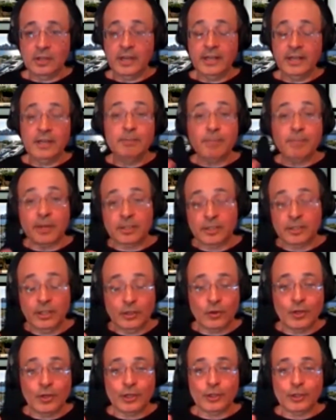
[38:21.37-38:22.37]
And in
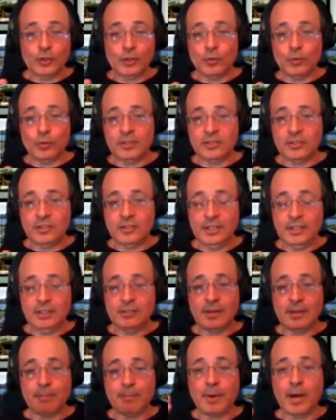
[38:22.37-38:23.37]
particular, you will
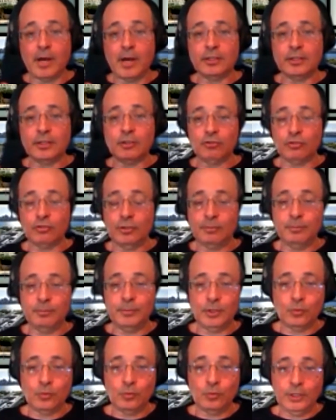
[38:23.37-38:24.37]
see the partnership
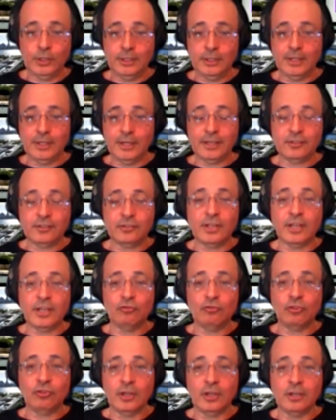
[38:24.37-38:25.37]
between
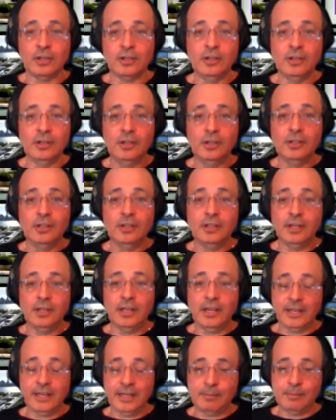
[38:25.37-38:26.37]
Accenture
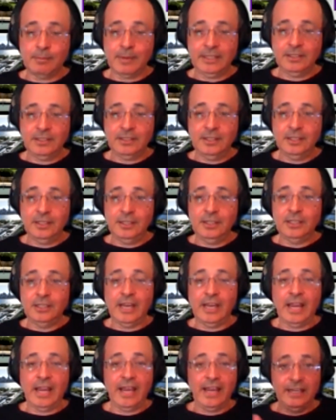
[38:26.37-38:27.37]
and
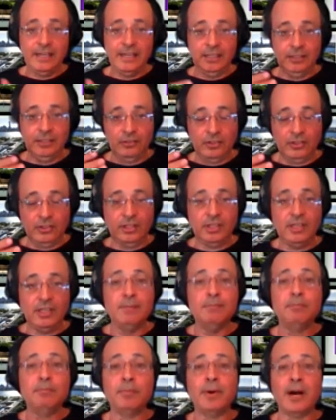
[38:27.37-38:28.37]
MIT and its
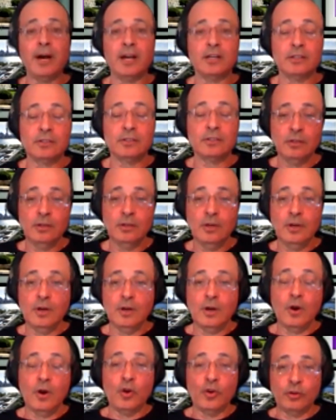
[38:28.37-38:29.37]
impact
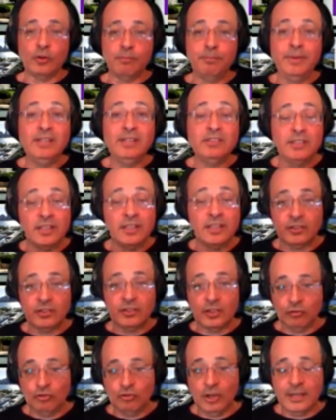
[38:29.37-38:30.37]
on business
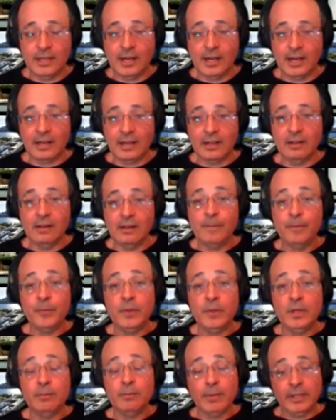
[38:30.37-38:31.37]
in general,
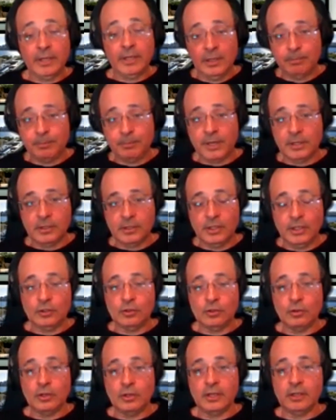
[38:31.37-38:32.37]
but in
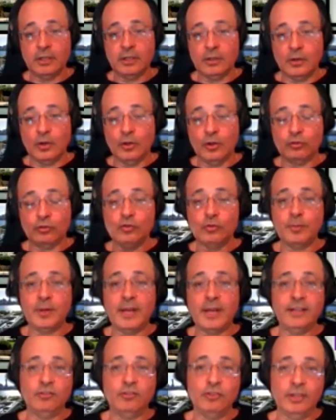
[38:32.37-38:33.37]
particular on
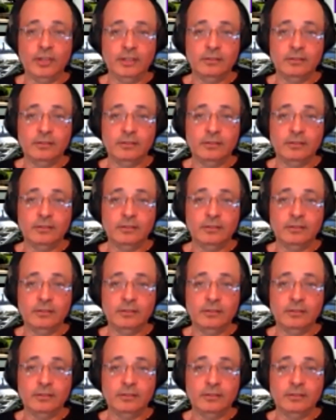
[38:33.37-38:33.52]
supply chain.